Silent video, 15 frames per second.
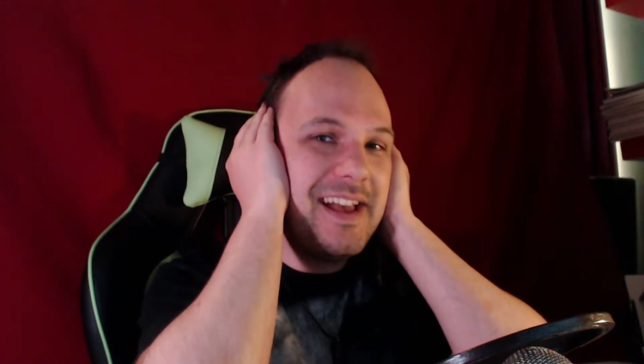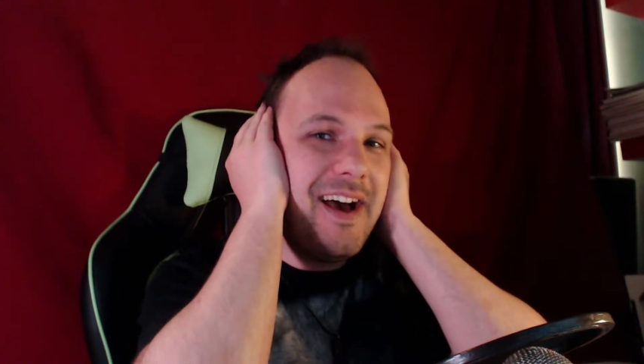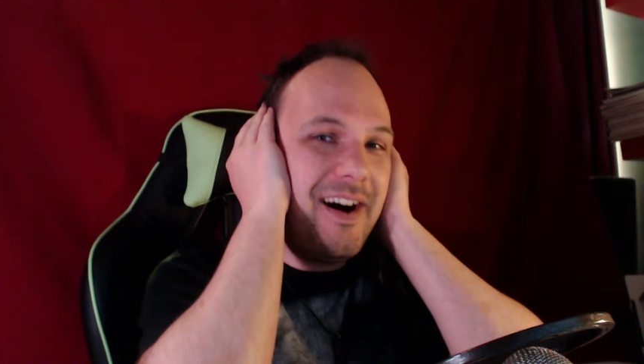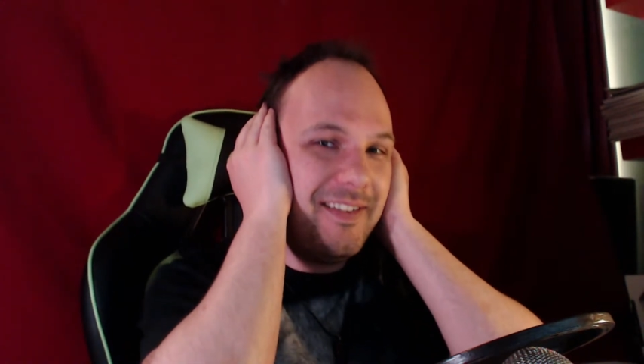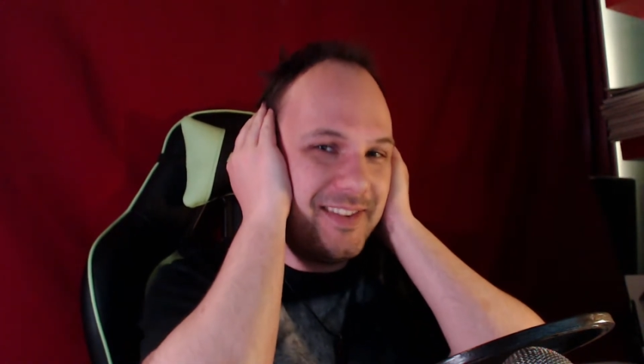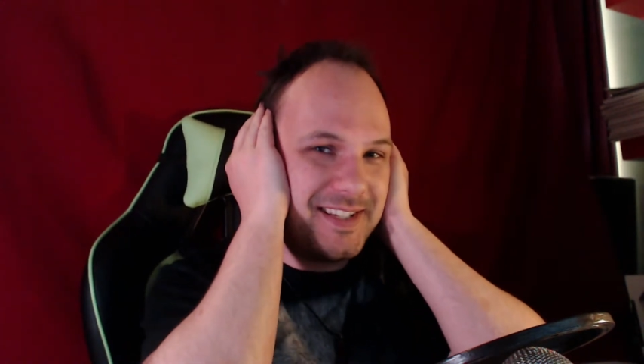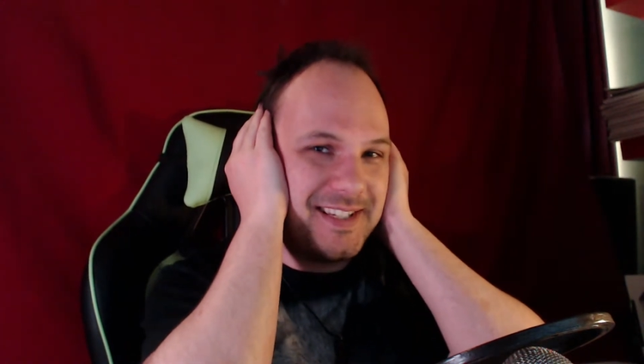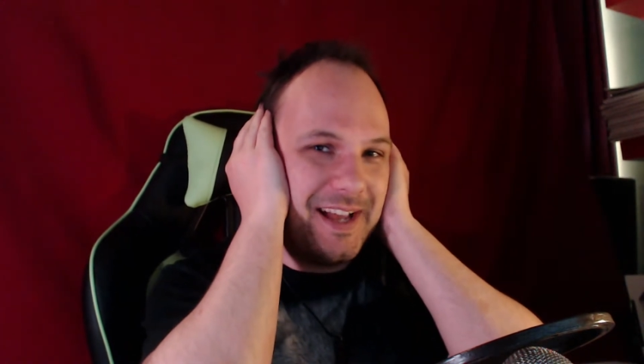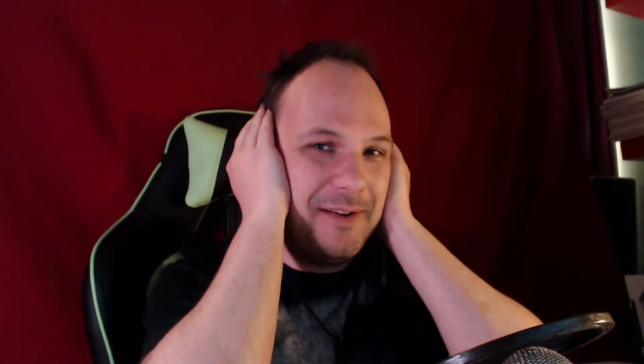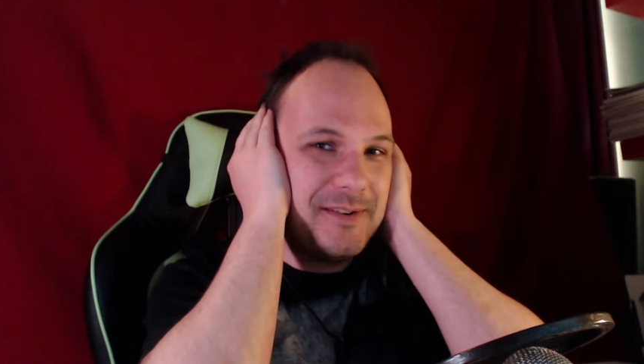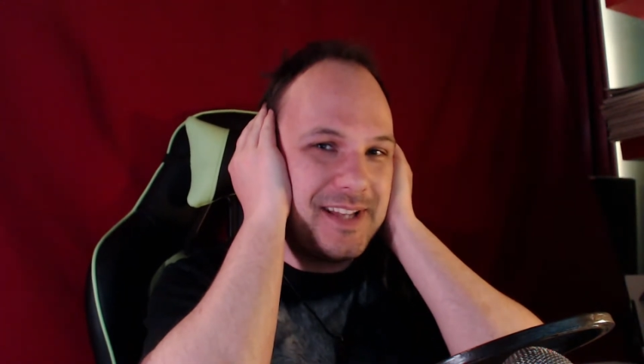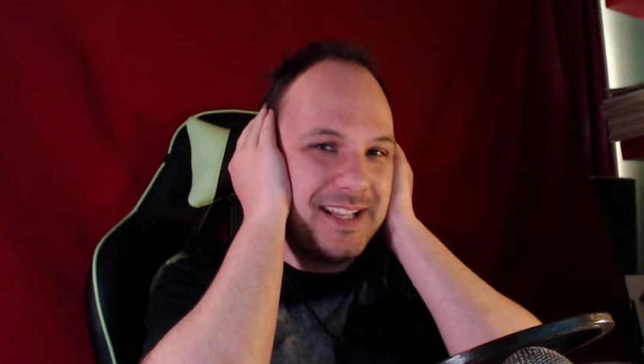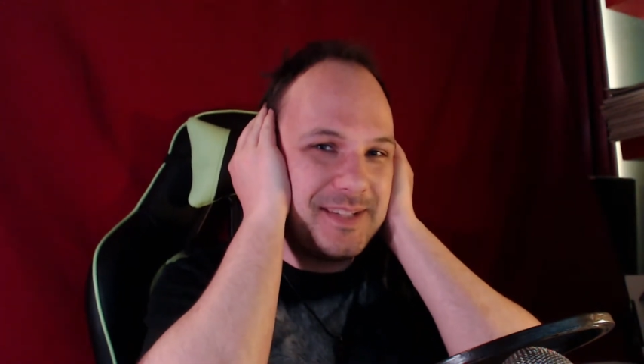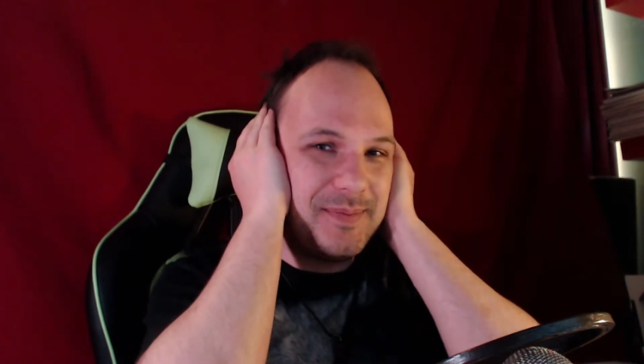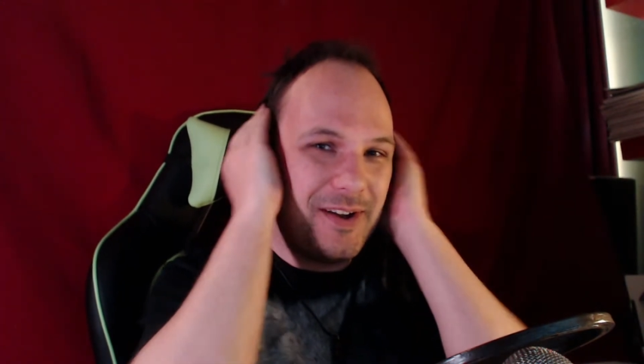all the sound
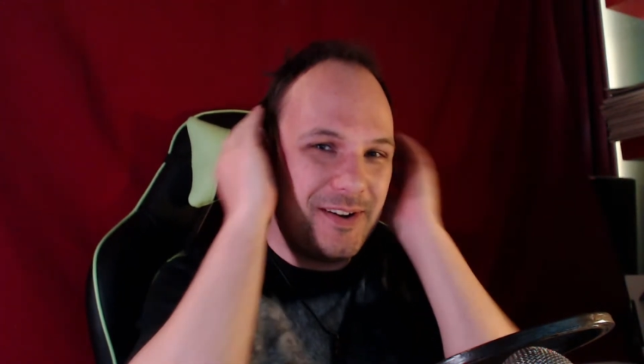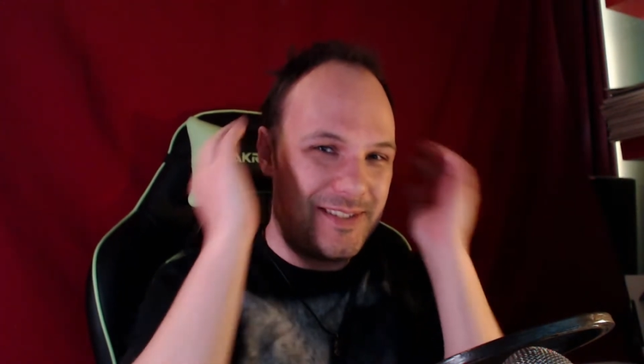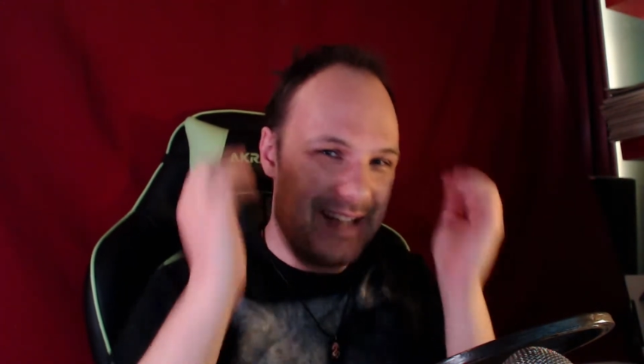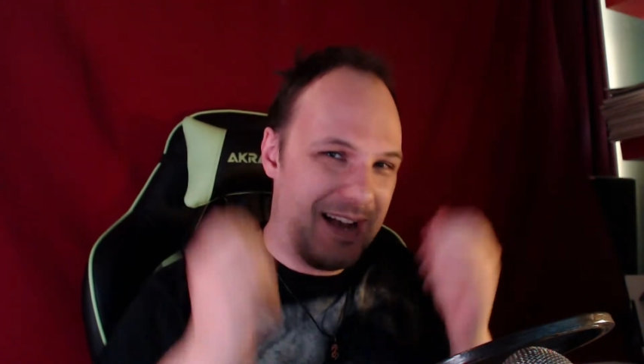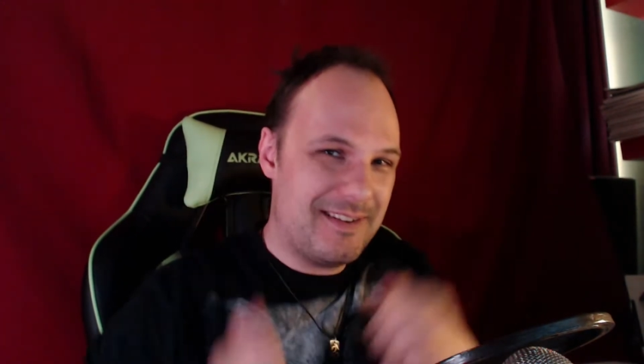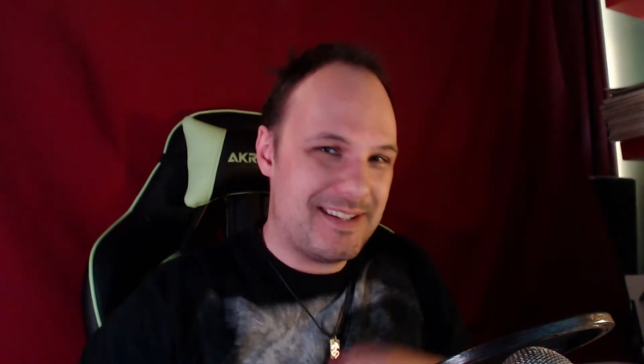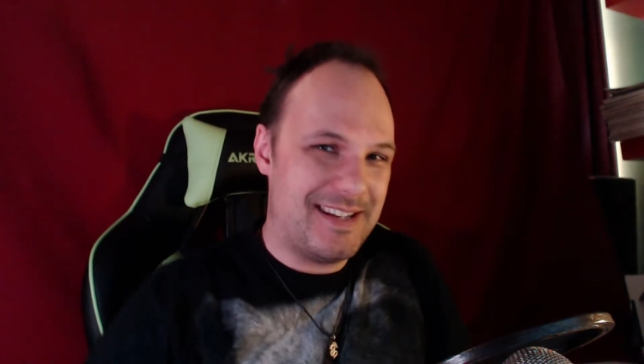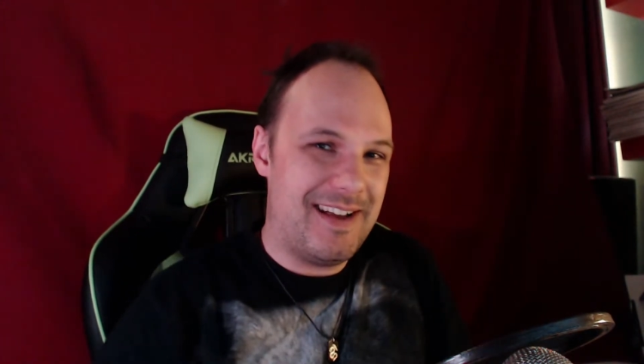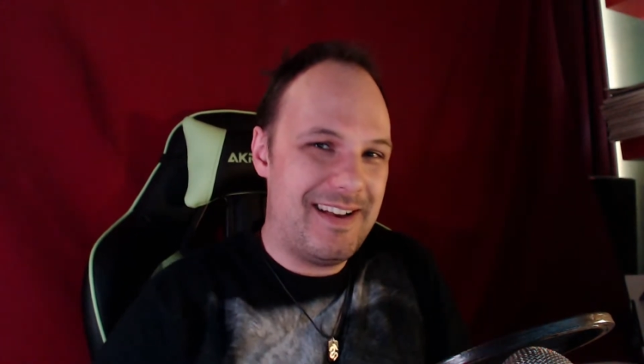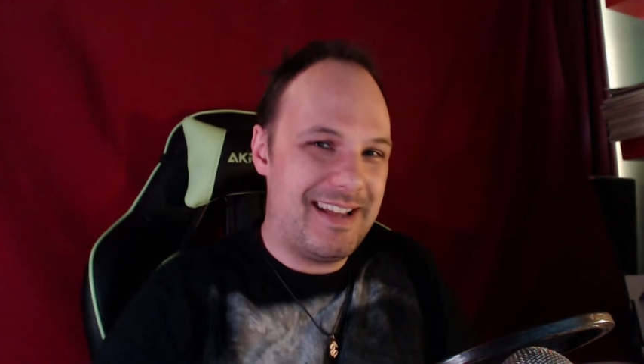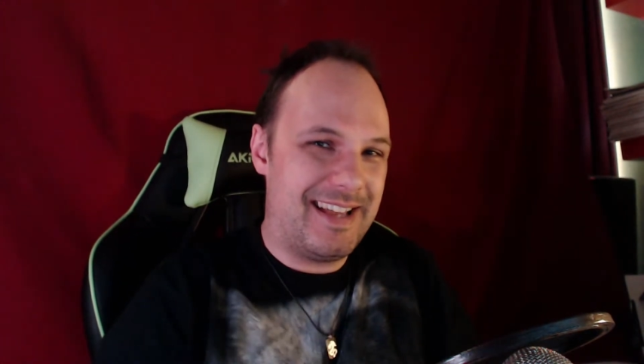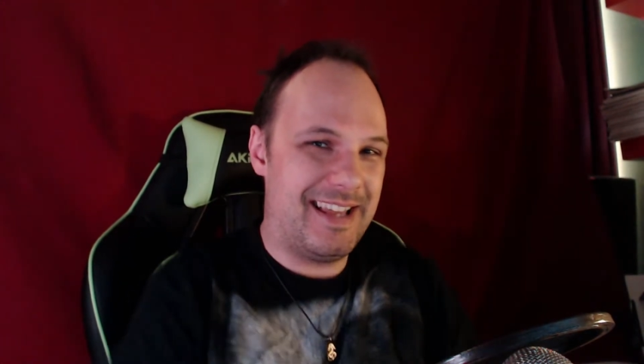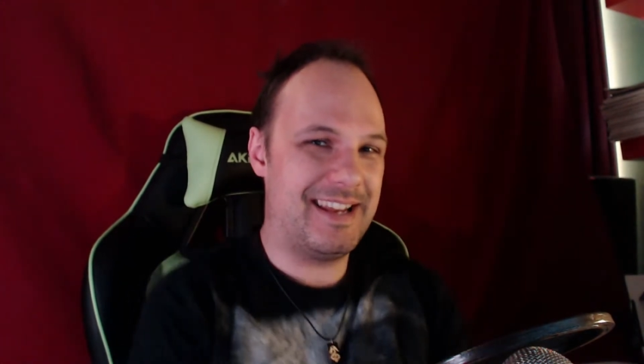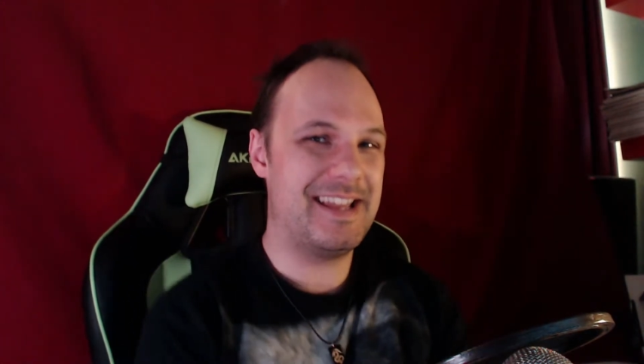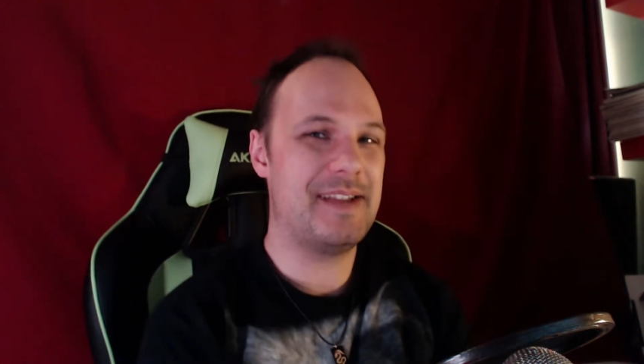gets blocked out, and I
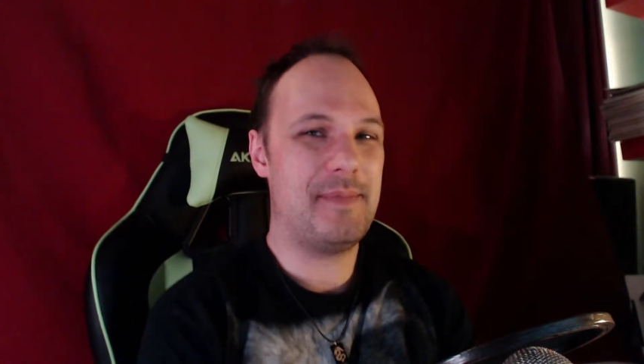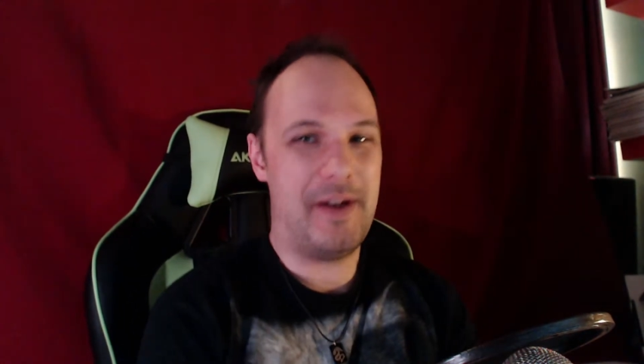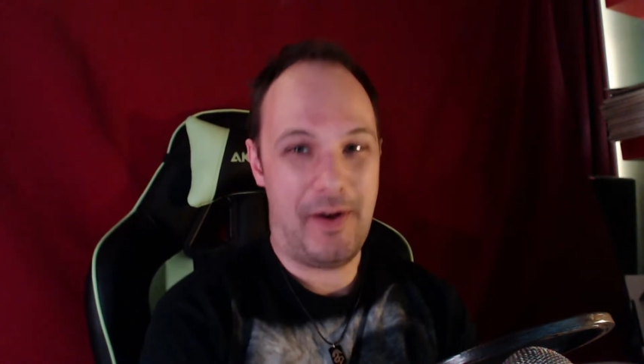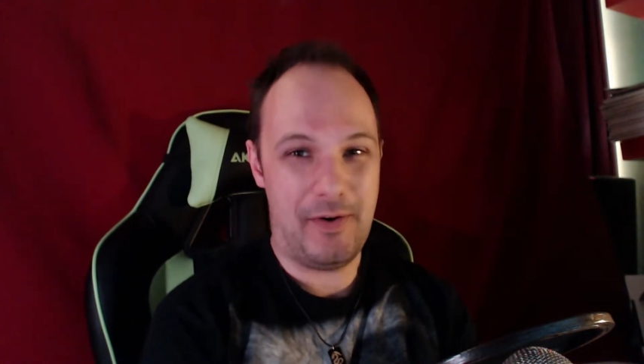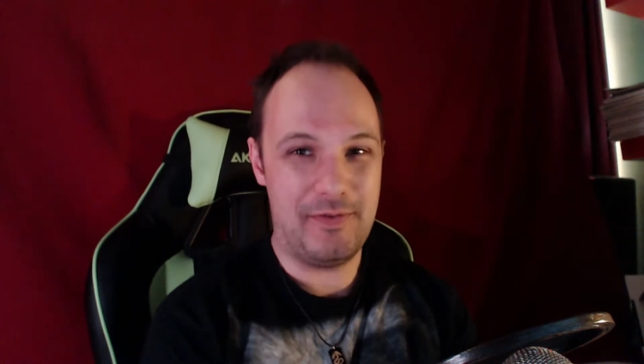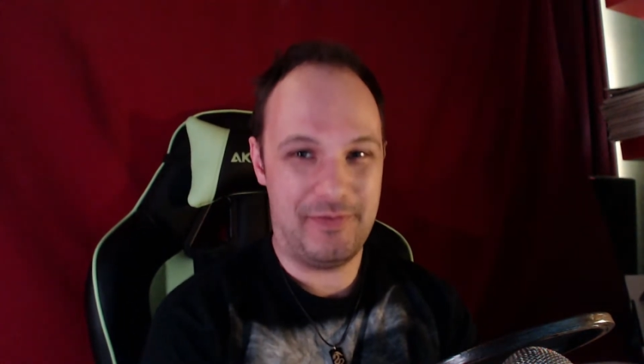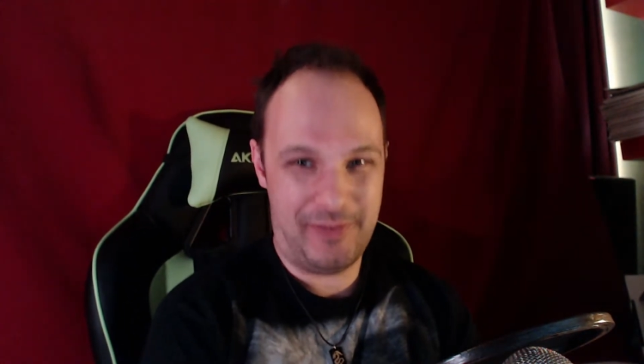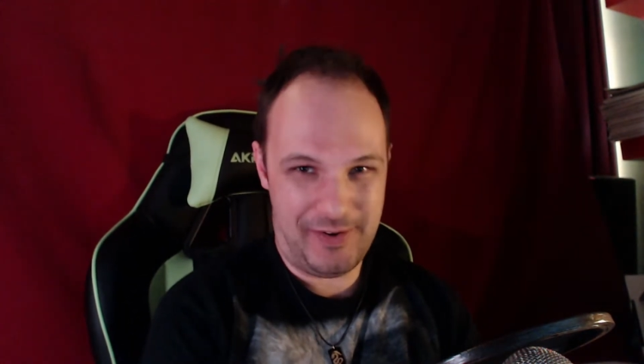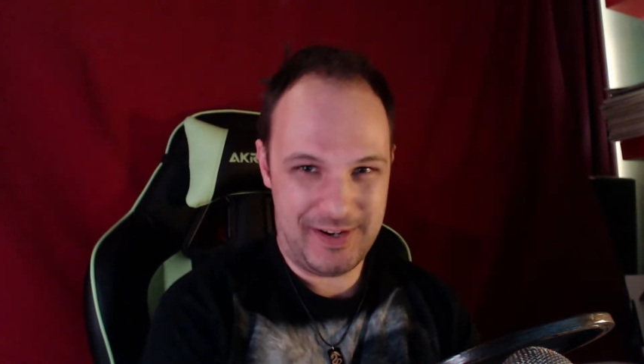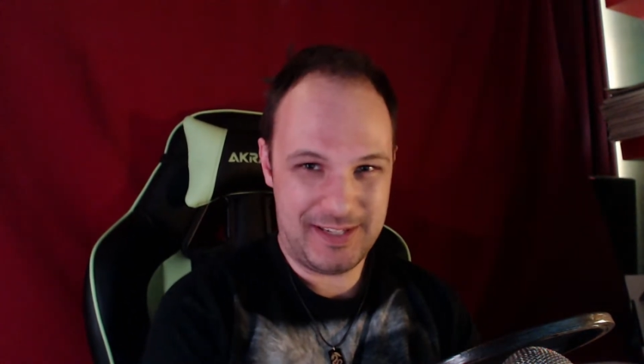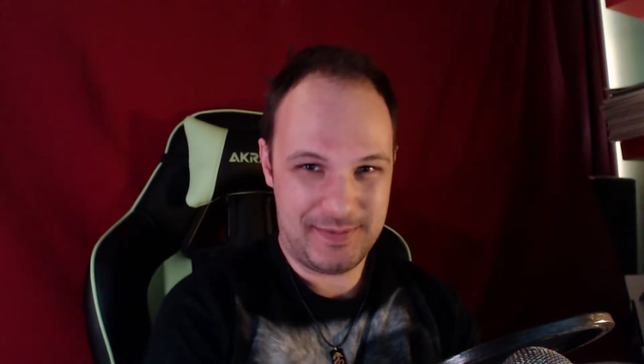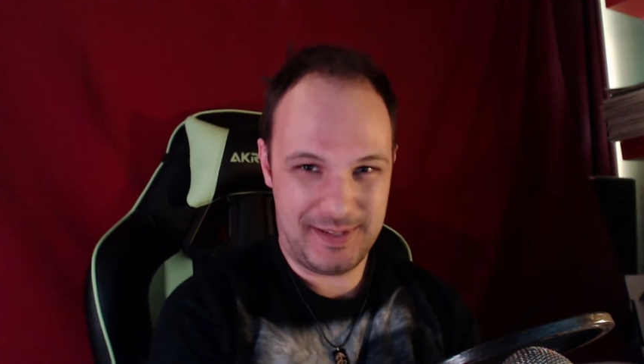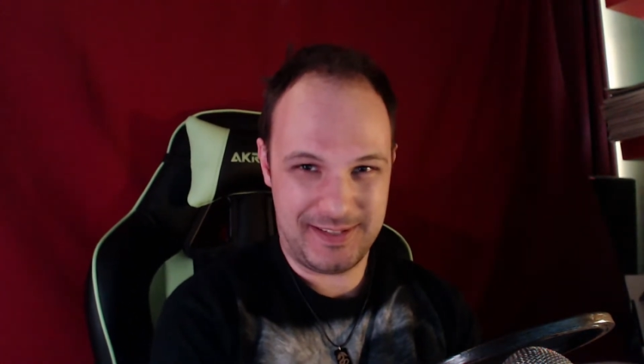can hear my own voice while